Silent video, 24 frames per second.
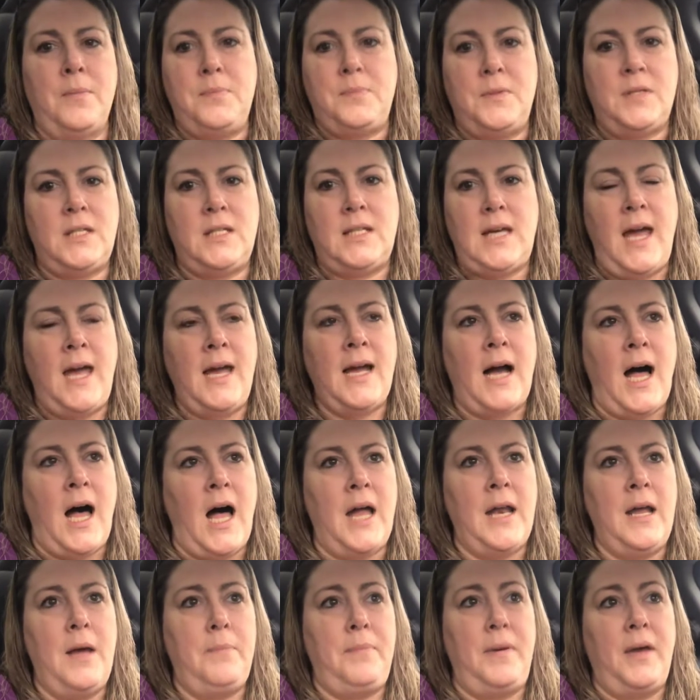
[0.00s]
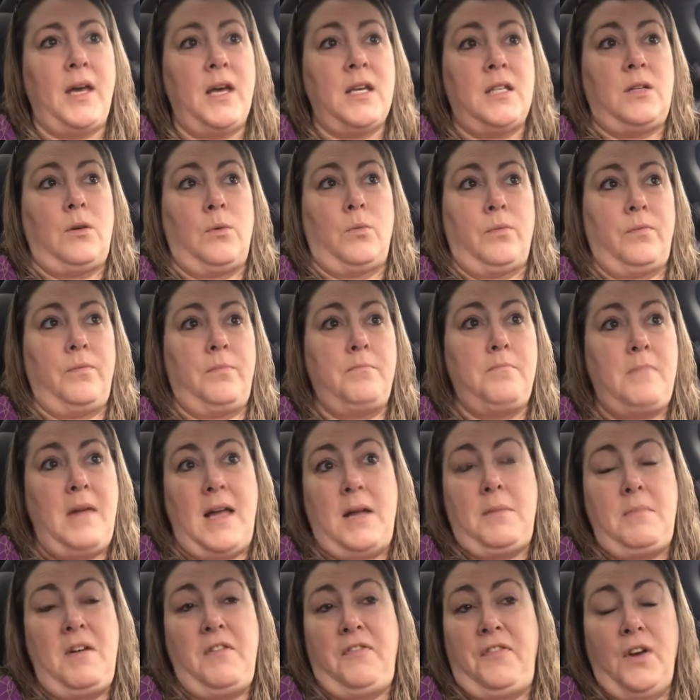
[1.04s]
staying on it because it
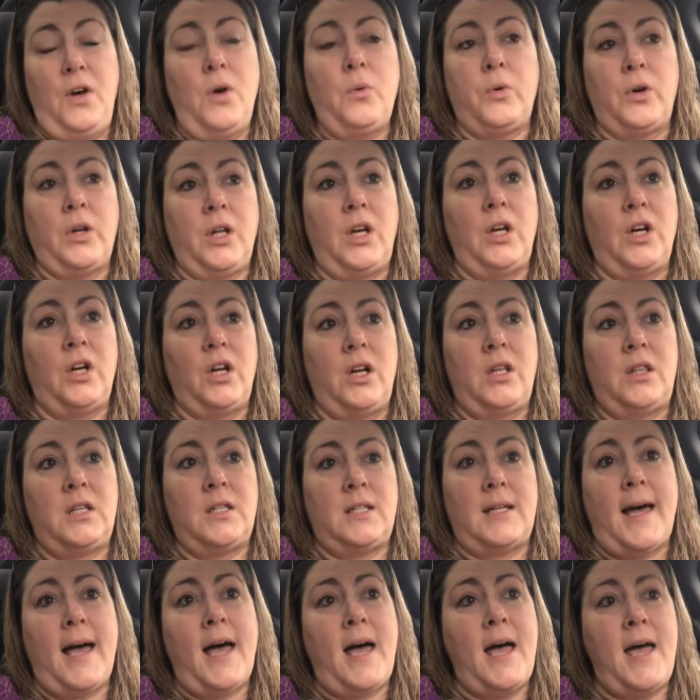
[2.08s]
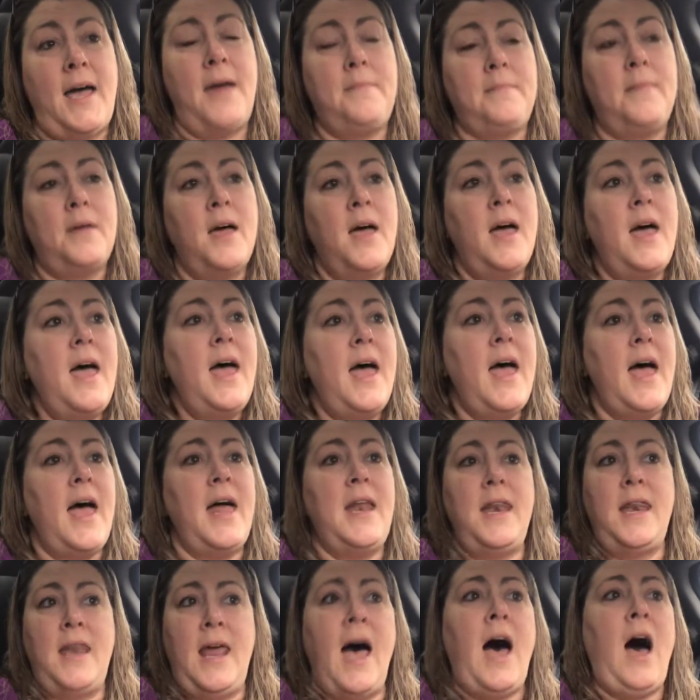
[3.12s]
made me feel really good at the time,
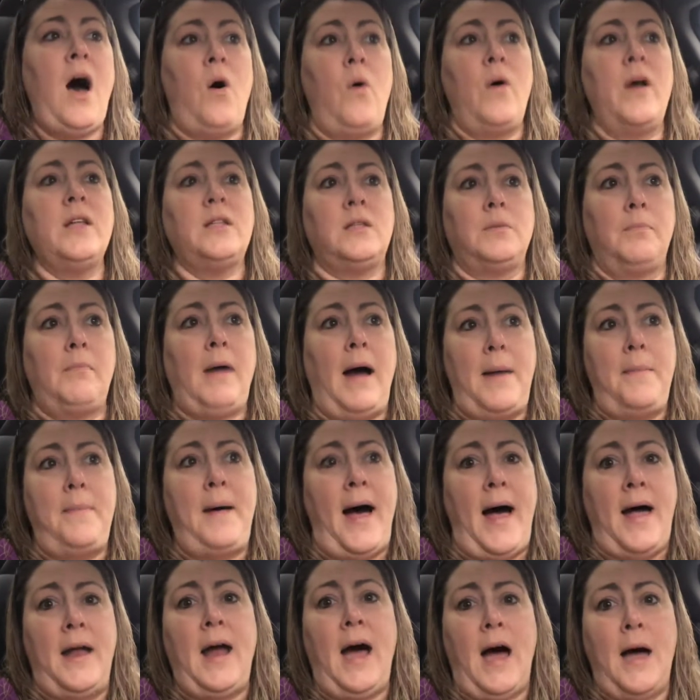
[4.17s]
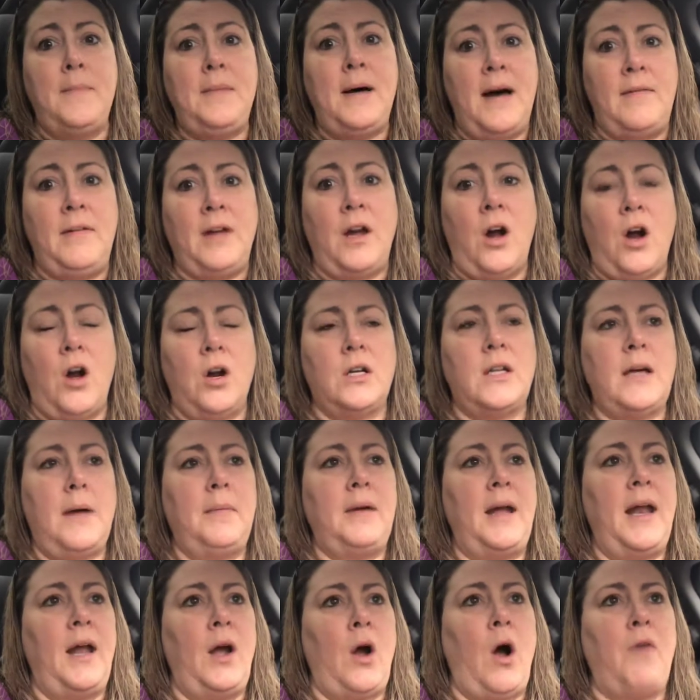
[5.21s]
and now it's my bad. I'm having a hard time
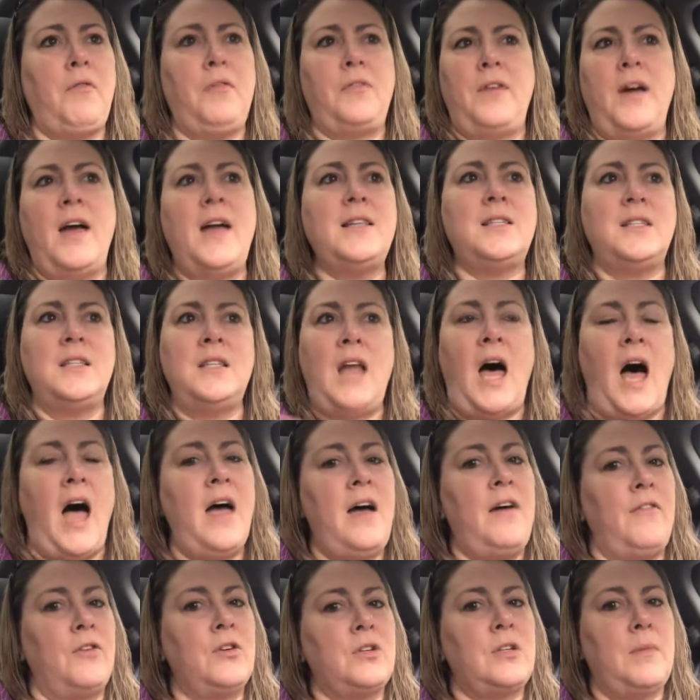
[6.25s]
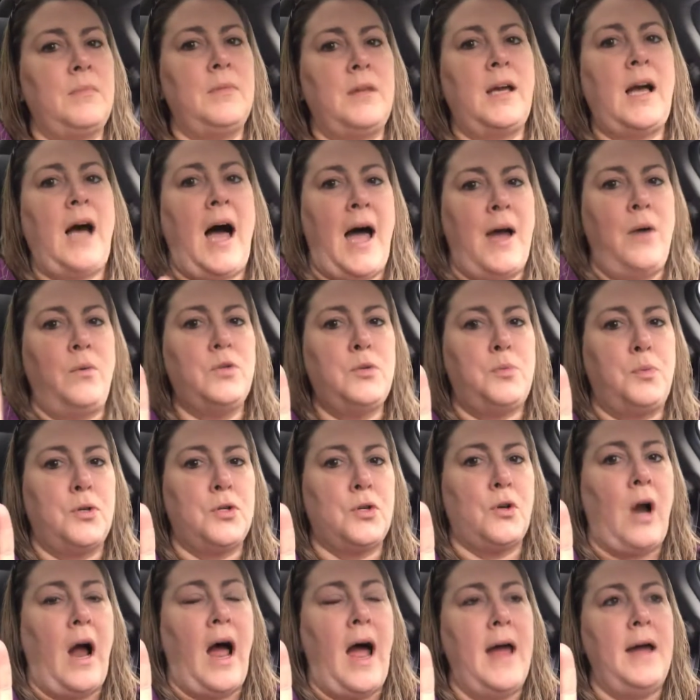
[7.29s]
getting off of it. It's not ever something I was
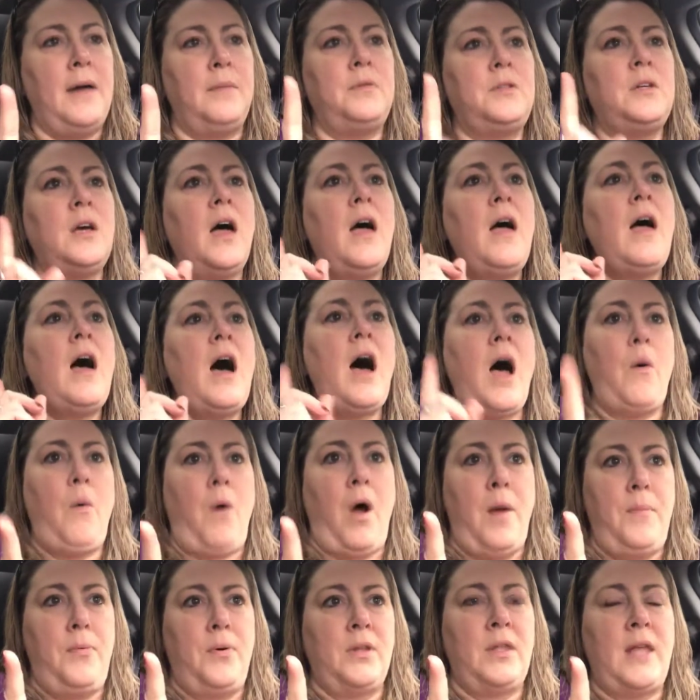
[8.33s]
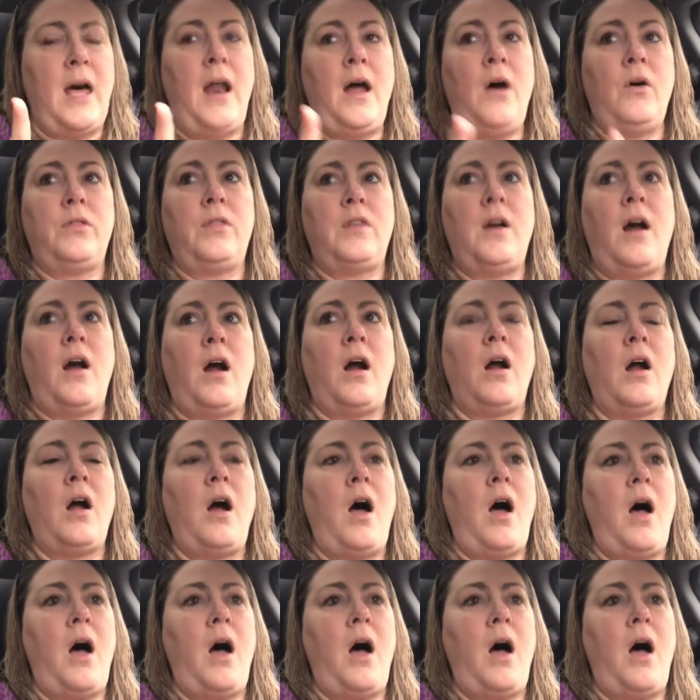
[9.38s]
prescribed. I want to put that out there.